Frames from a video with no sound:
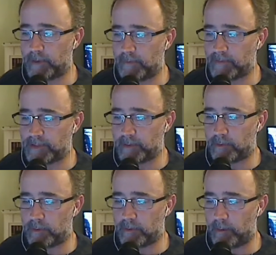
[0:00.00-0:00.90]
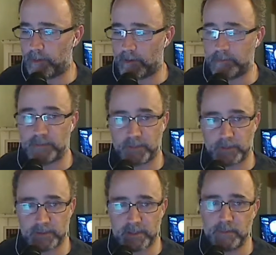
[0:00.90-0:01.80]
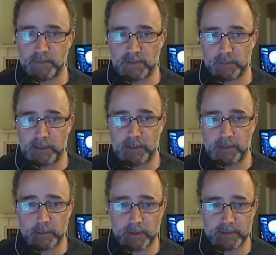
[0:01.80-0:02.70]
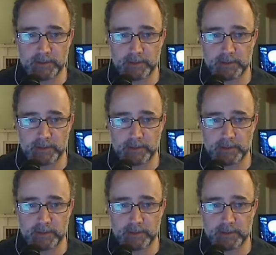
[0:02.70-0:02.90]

to have a certain amount of your team to be U.S.